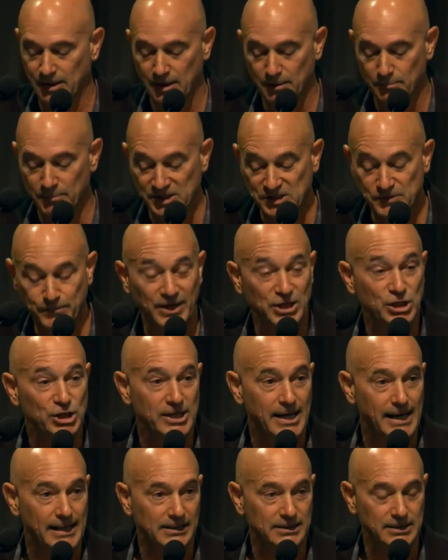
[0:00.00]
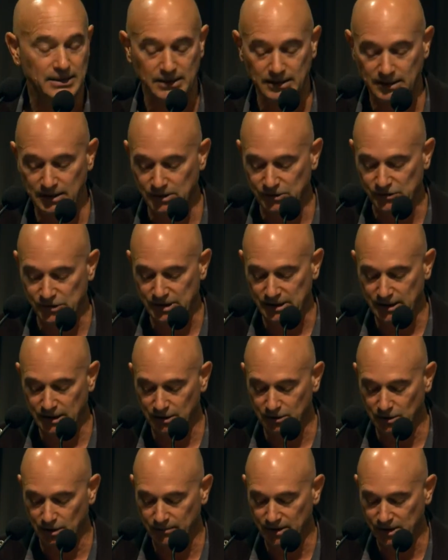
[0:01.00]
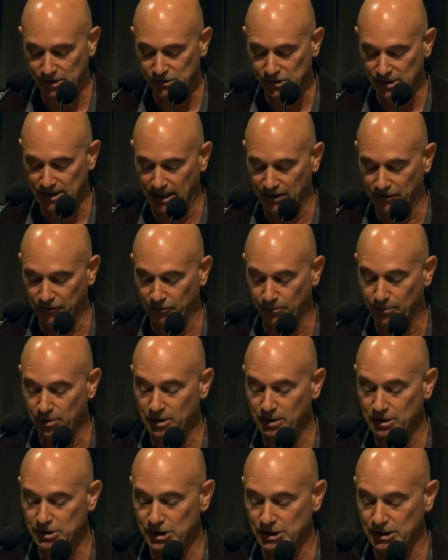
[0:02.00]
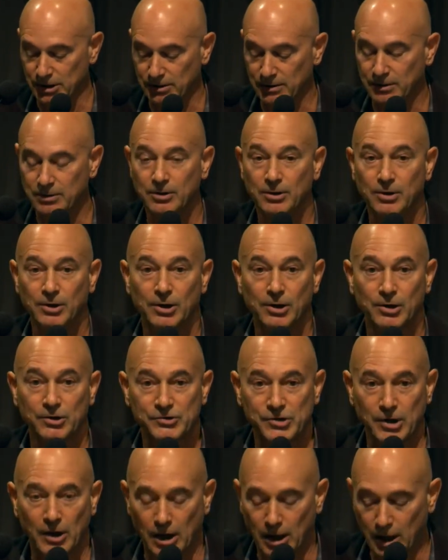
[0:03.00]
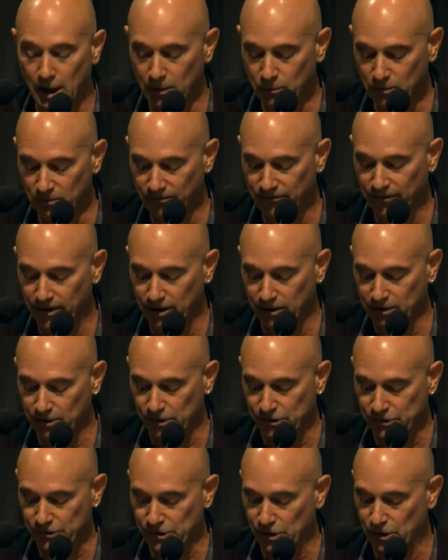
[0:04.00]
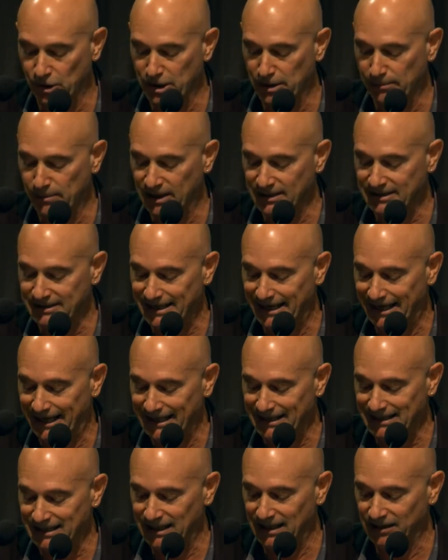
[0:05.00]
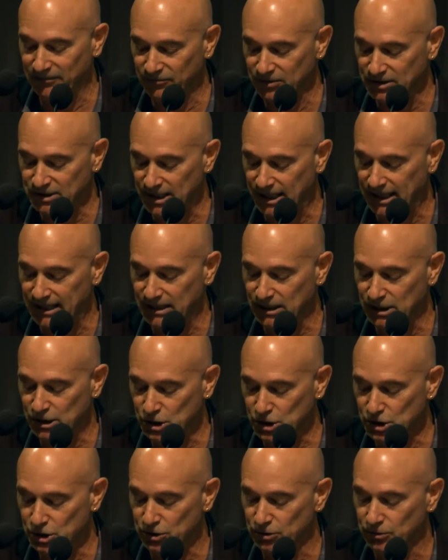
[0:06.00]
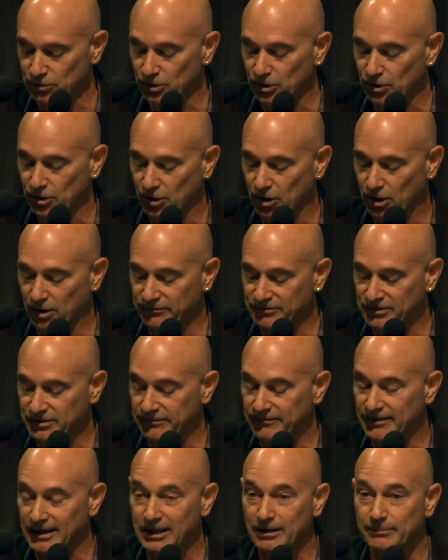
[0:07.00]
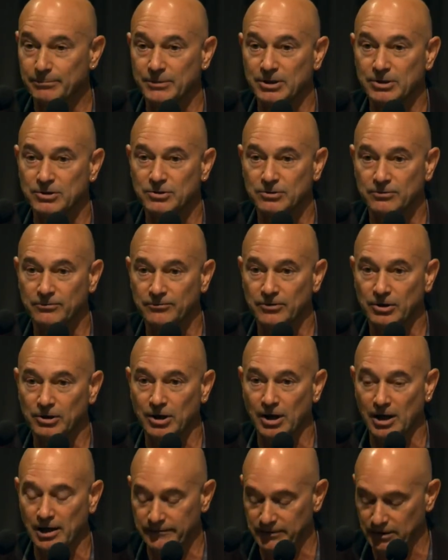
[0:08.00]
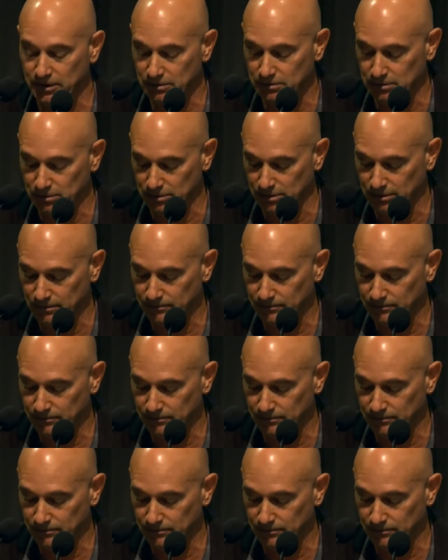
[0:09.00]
My speciality is economics and anthropology, so I will focus on the mundane, everyday issue of development for livelihood,